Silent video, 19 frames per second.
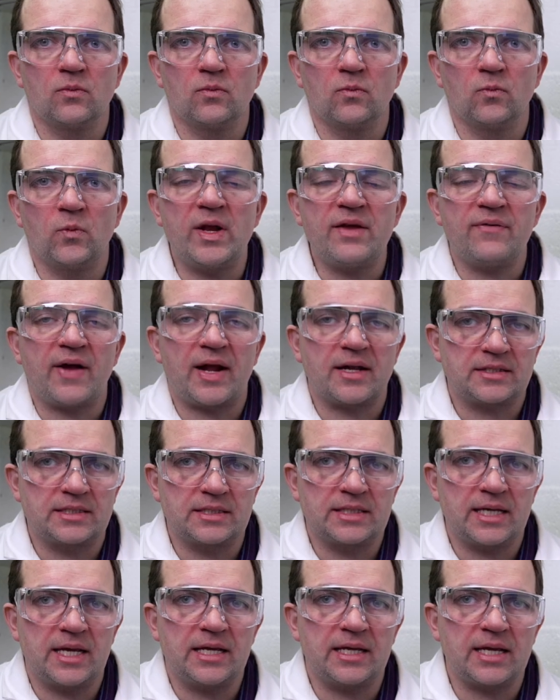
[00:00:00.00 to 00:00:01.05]
We've had to
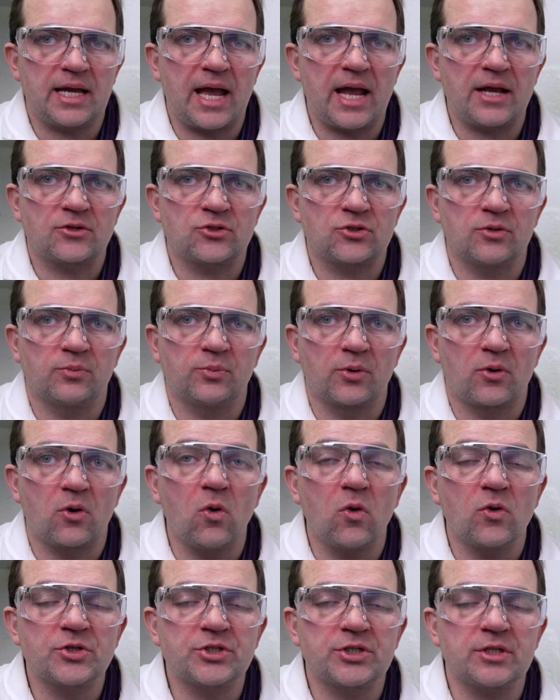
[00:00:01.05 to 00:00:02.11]
take extra
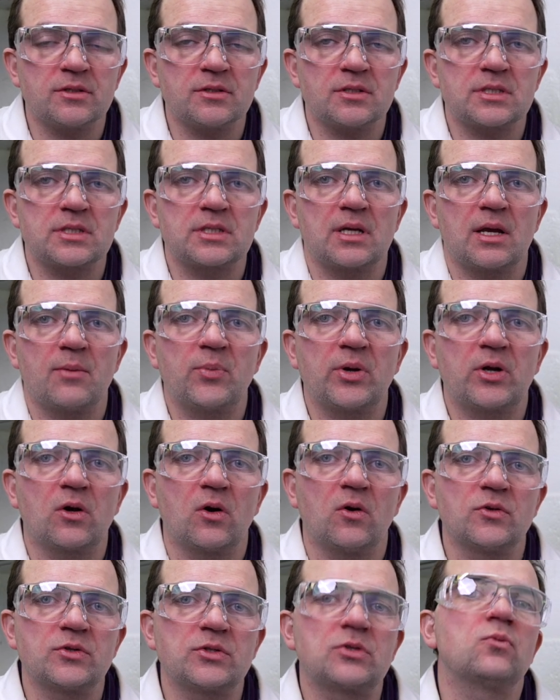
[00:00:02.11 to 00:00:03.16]
precautions
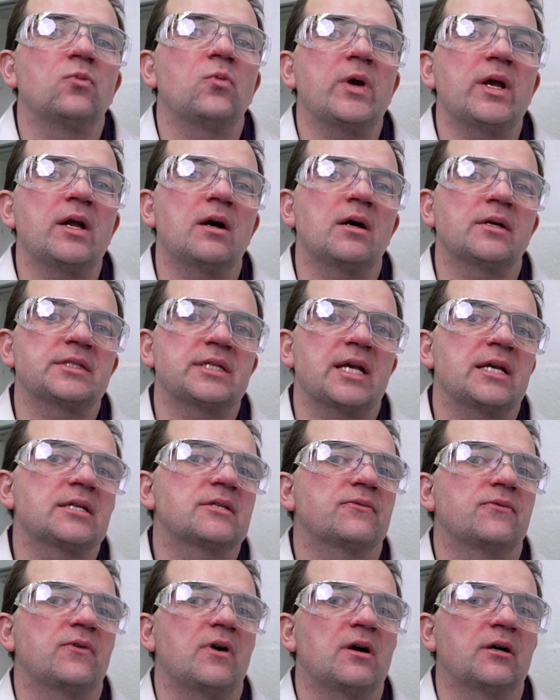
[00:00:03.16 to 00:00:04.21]
because we are
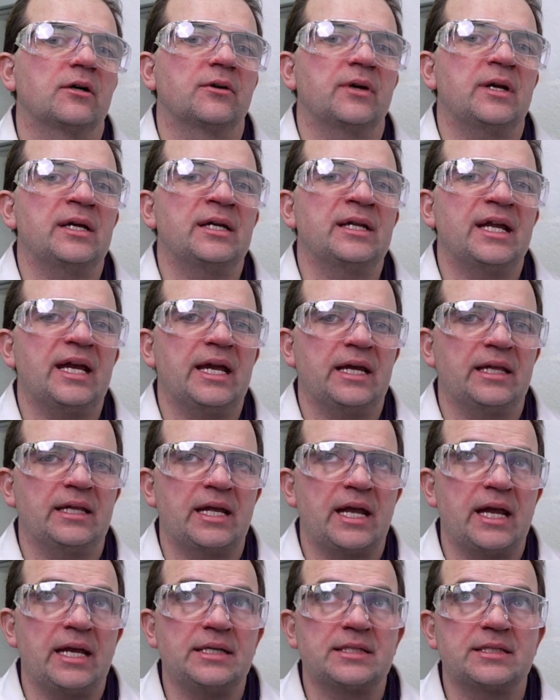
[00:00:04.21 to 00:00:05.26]
test firing in
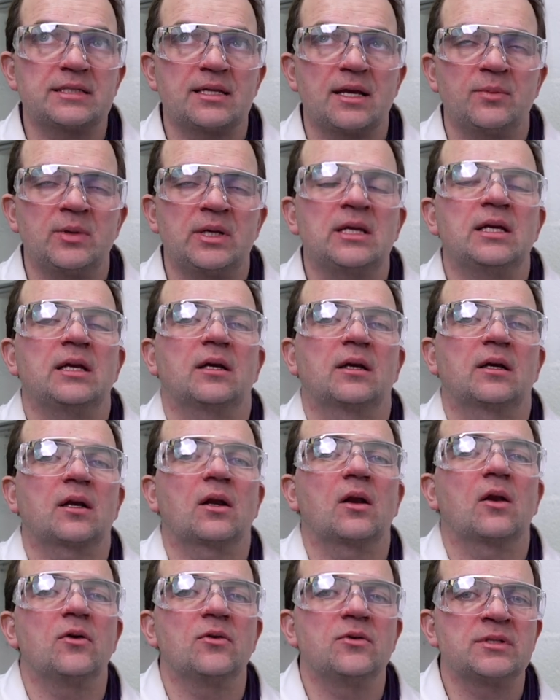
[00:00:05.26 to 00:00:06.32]
a
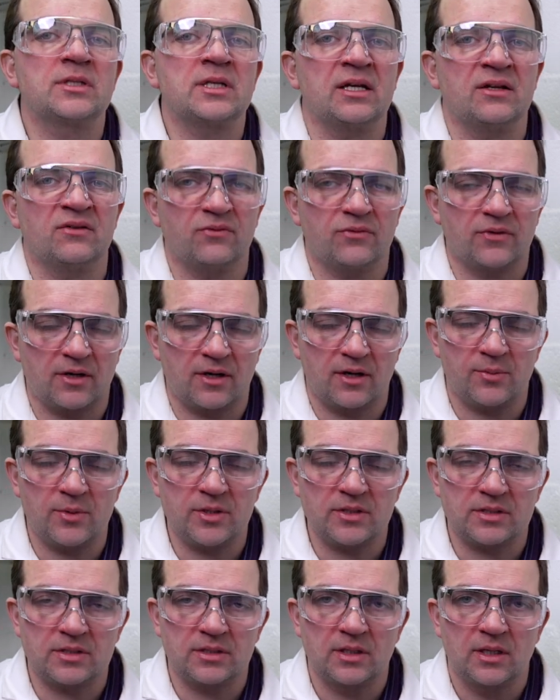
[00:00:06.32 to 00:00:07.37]
semi-enclosed
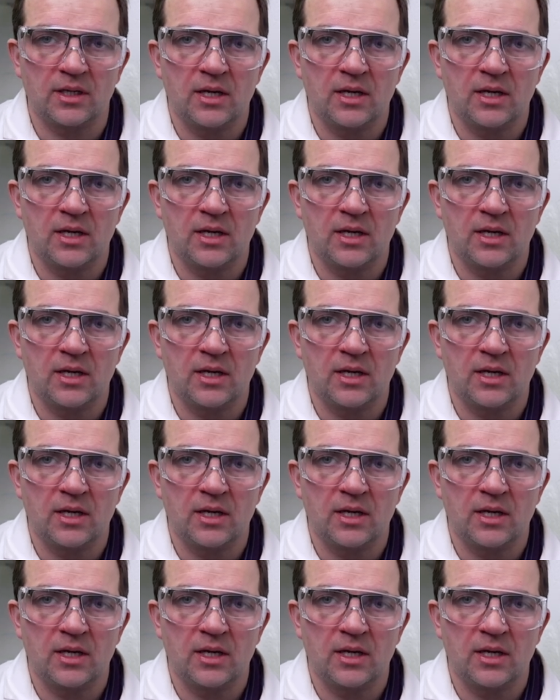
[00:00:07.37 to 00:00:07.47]
environment.